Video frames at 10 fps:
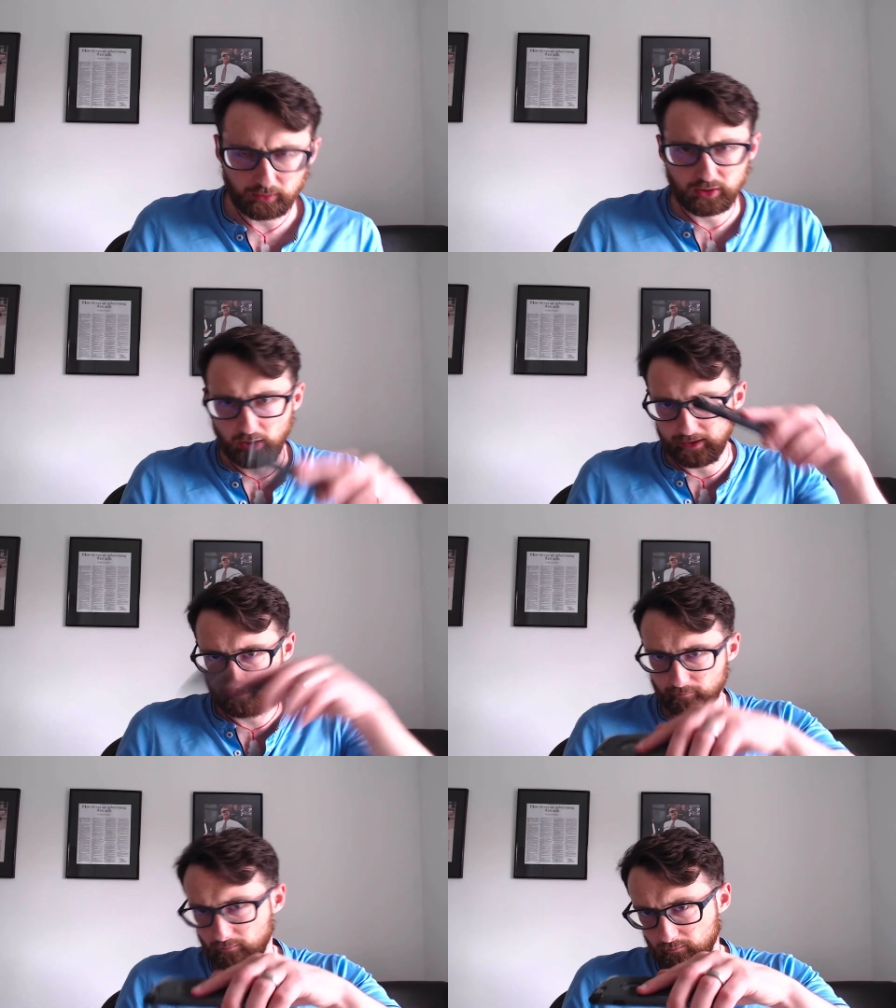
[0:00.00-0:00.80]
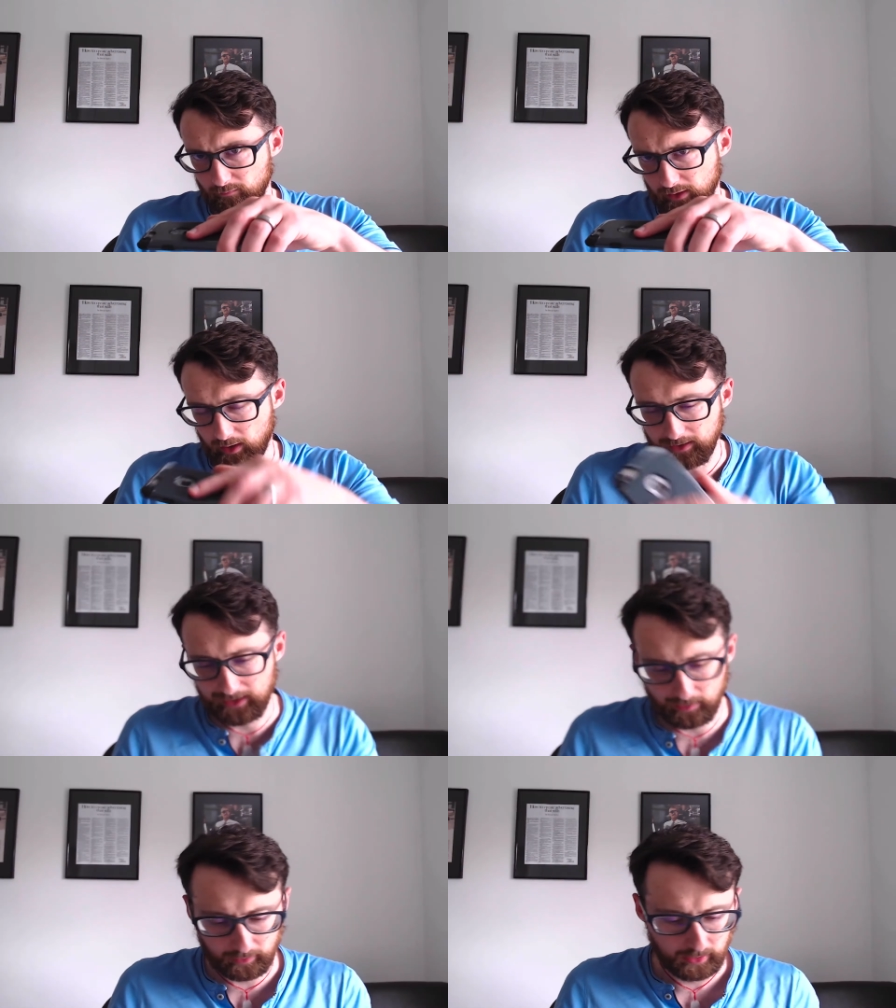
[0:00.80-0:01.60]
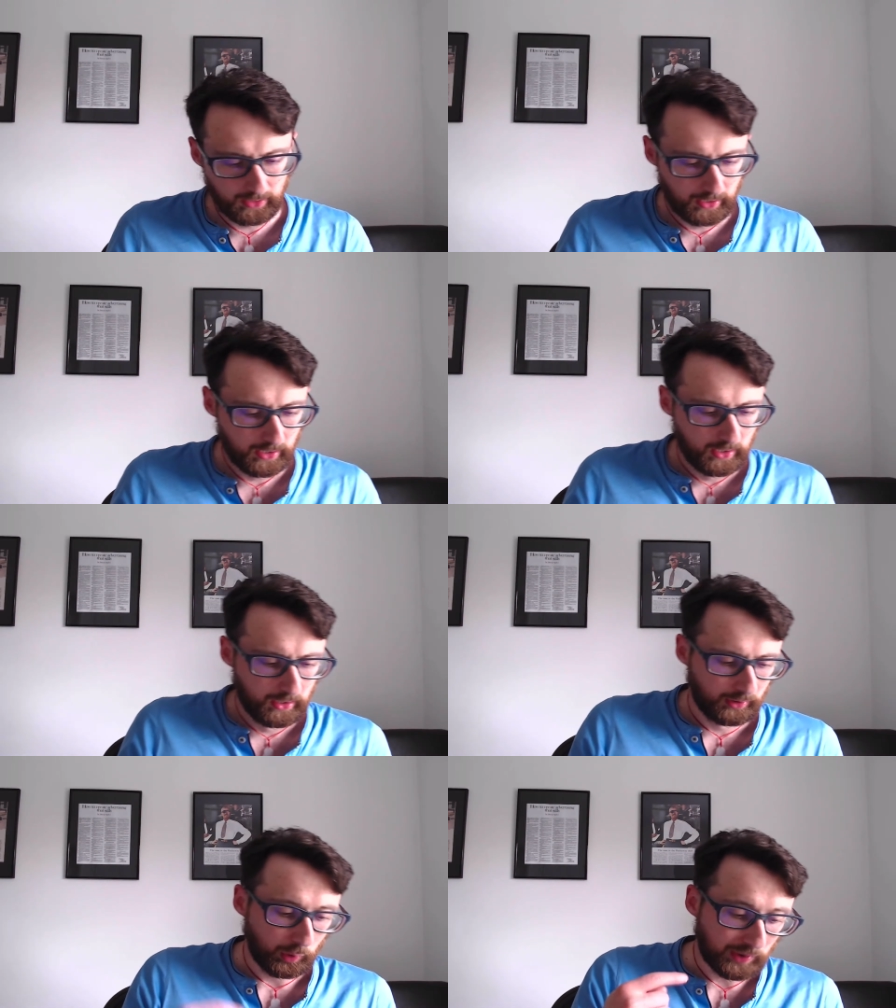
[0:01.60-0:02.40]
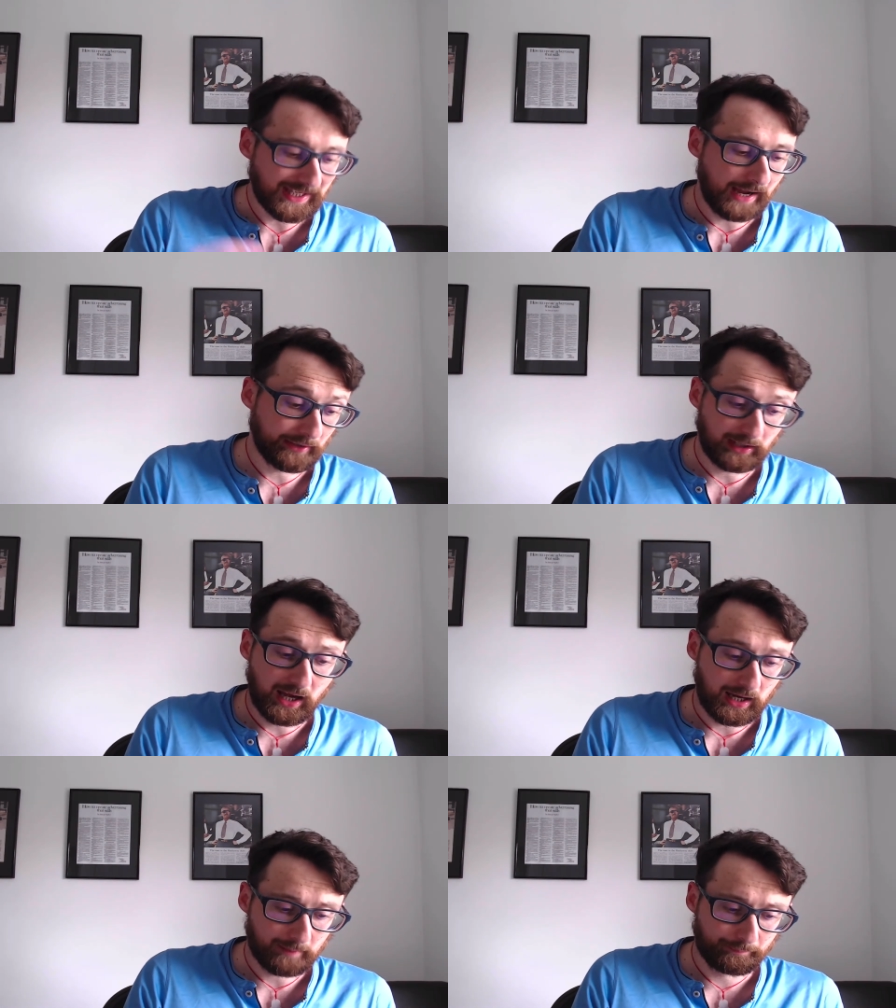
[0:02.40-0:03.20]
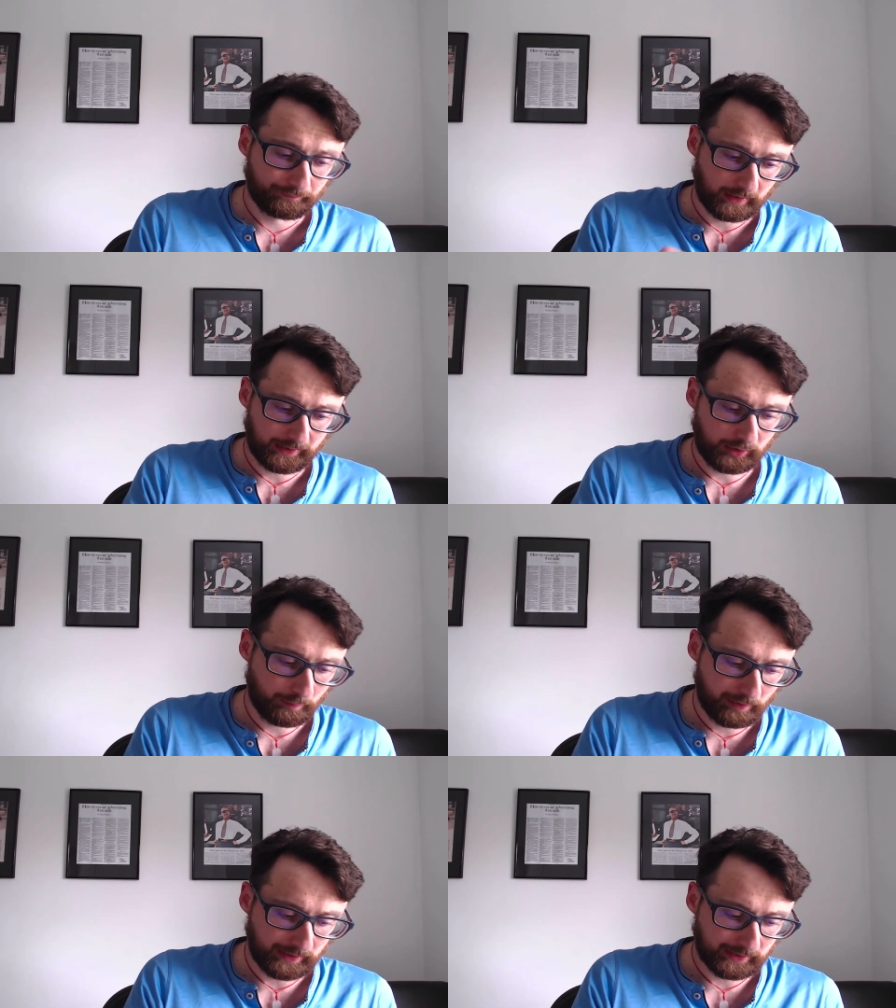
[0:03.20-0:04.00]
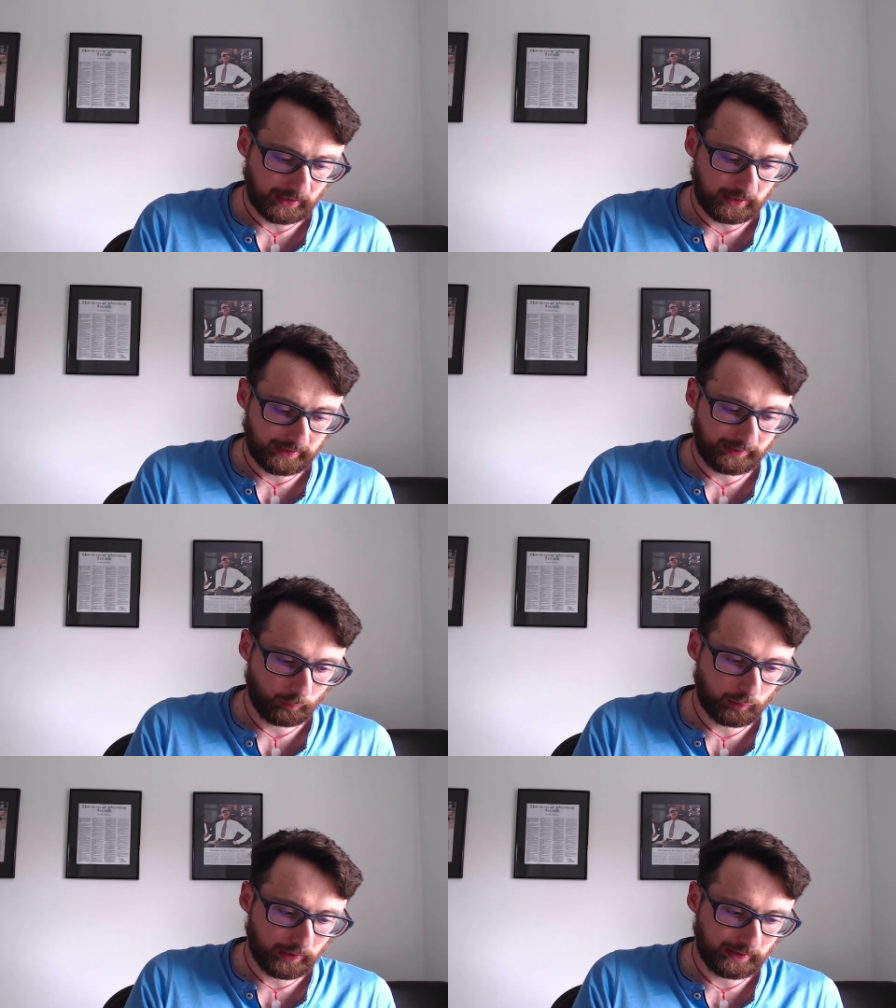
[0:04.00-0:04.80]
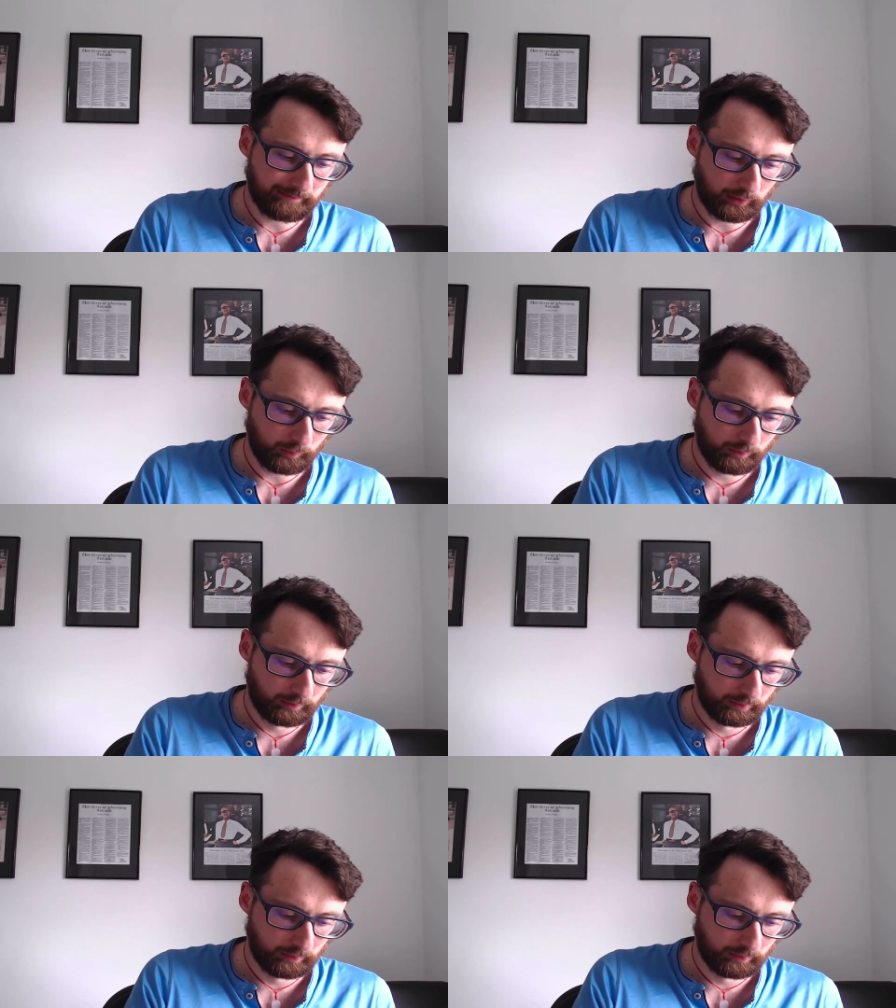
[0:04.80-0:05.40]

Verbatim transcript: turn it side down. You set an alarm and then you press start, and it will give you